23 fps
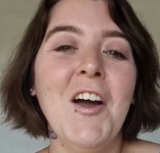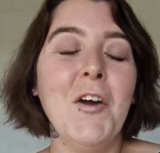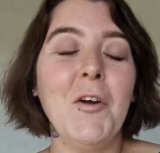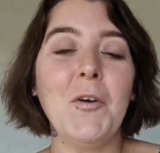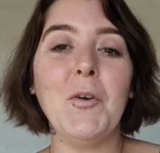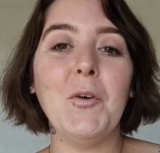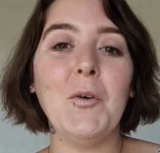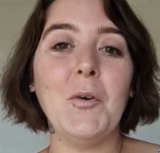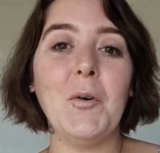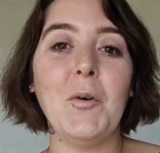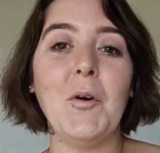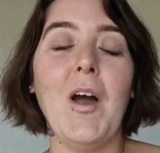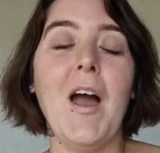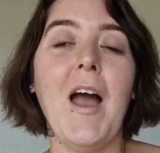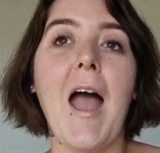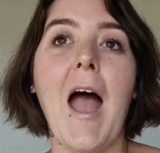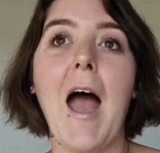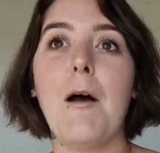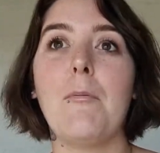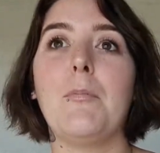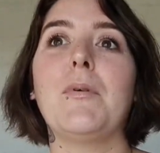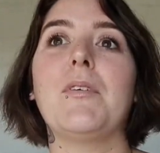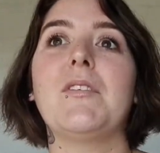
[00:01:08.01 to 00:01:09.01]
who
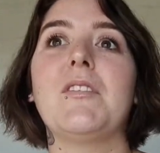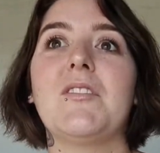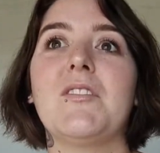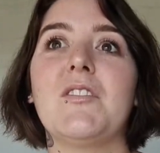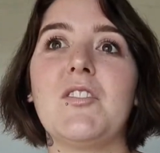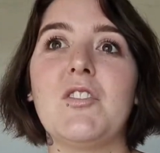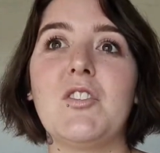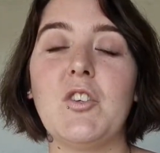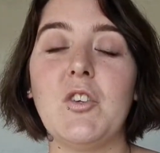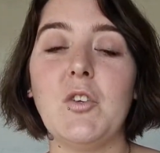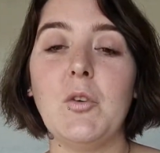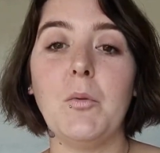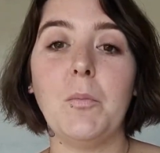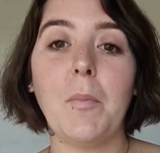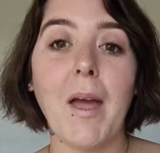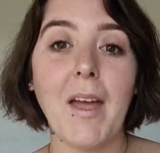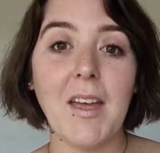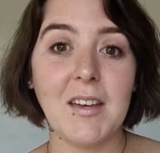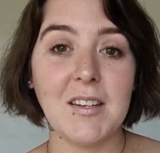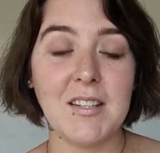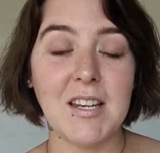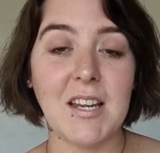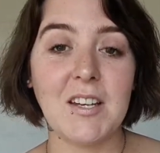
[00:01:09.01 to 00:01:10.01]
happens to
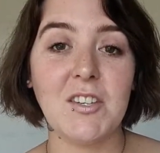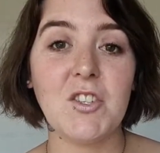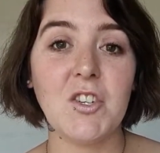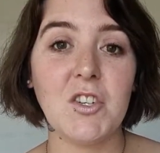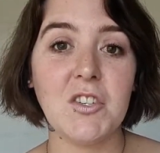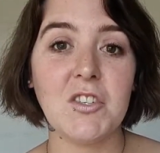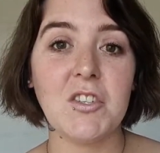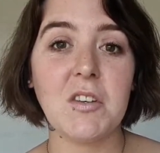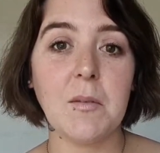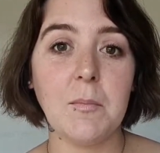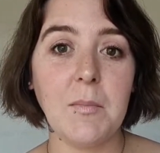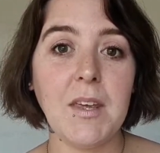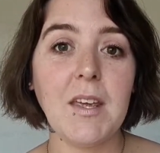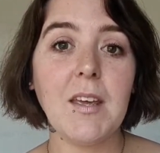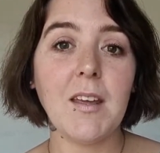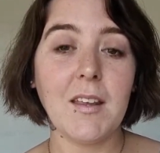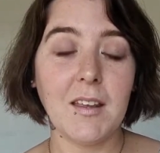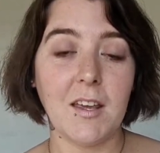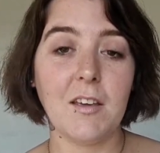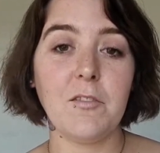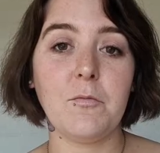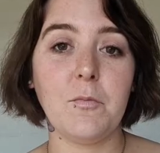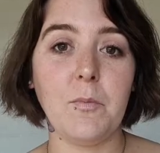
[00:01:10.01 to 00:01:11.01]
pay attention to me and
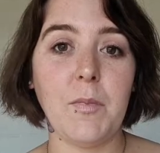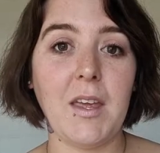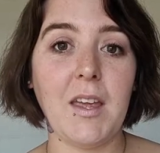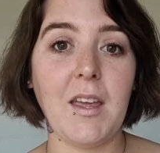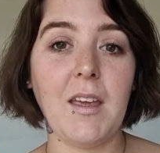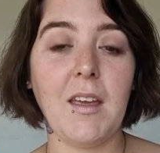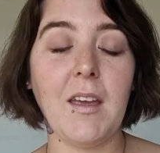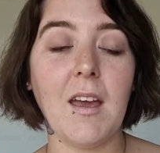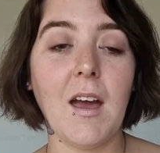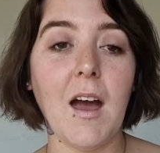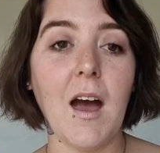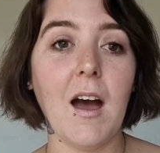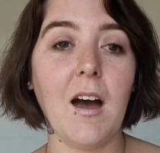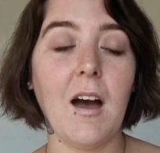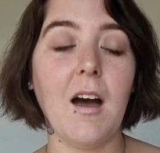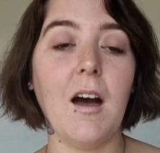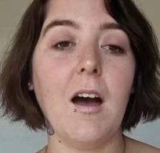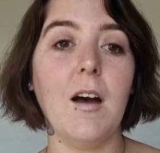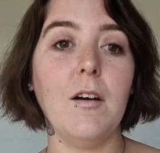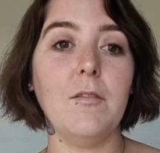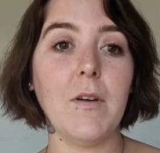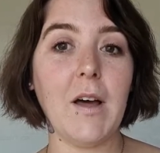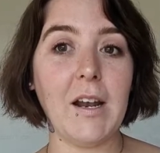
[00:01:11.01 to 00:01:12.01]
give me
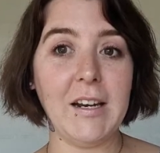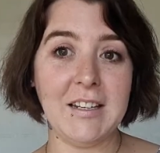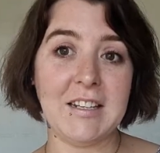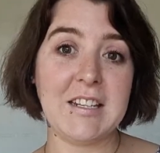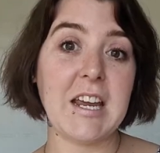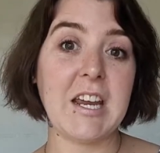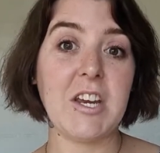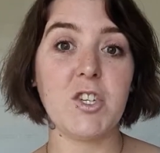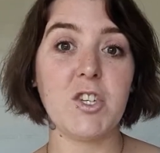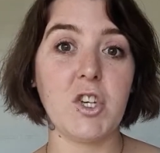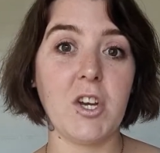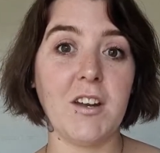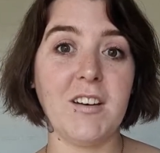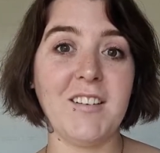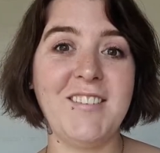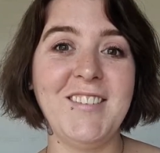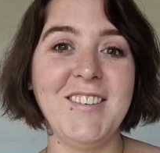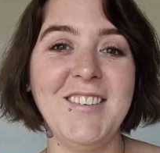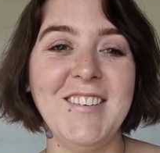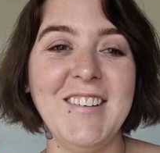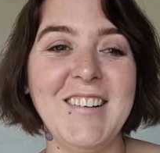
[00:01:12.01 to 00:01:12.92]
validation.